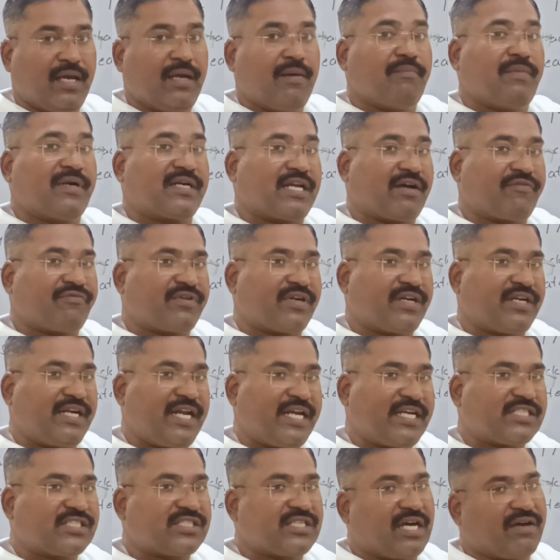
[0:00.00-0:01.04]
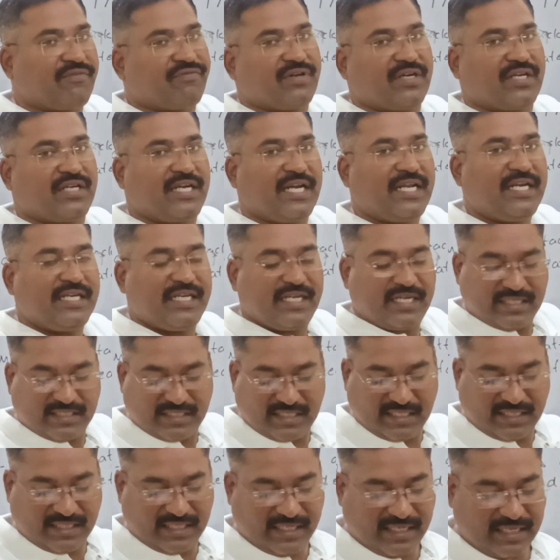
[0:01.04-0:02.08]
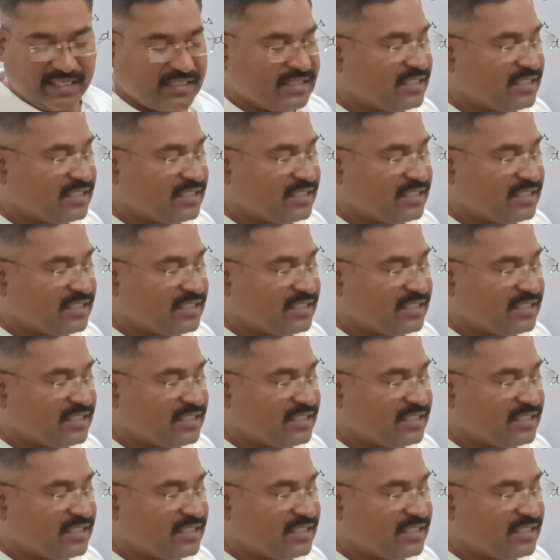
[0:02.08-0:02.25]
But after 10 years, in the year